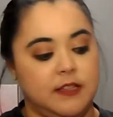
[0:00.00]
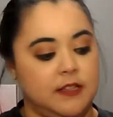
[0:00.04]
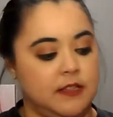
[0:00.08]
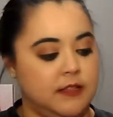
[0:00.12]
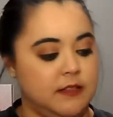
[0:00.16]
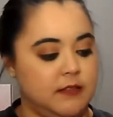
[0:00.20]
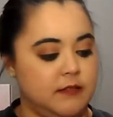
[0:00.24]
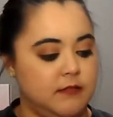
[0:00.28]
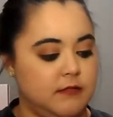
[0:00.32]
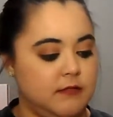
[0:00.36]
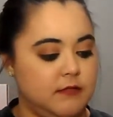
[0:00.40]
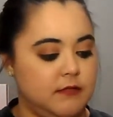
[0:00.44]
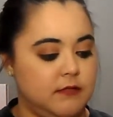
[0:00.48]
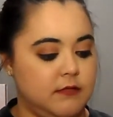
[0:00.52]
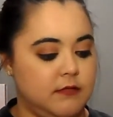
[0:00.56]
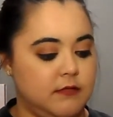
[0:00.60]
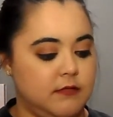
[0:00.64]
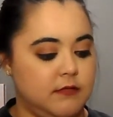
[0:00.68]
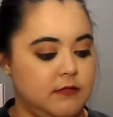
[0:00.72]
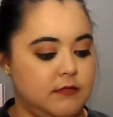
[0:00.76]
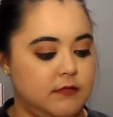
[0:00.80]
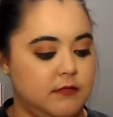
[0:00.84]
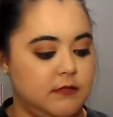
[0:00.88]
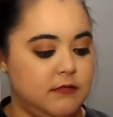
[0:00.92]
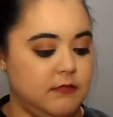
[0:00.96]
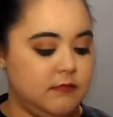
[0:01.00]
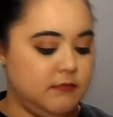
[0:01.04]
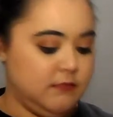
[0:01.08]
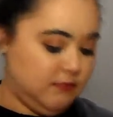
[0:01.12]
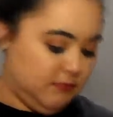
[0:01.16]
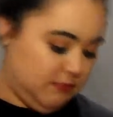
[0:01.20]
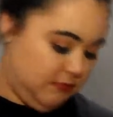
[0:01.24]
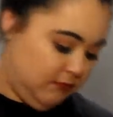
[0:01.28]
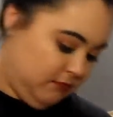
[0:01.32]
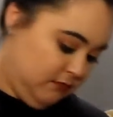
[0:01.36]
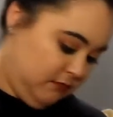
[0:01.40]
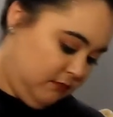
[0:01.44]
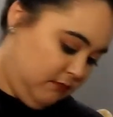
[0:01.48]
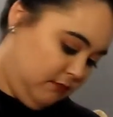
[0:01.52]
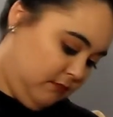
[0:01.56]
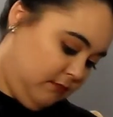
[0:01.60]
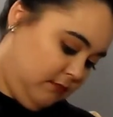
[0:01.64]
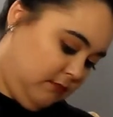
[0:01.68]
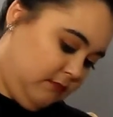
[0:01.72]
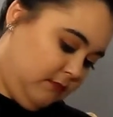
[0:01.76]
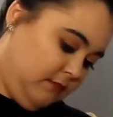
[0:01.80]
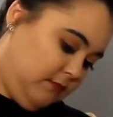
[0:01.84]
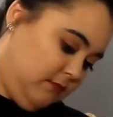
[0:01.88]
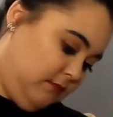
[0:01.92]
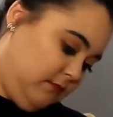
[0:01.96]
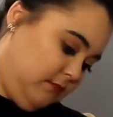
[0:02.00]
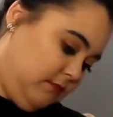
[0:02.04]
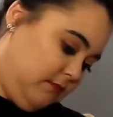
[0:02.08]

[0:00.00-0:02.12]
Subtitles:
(silence)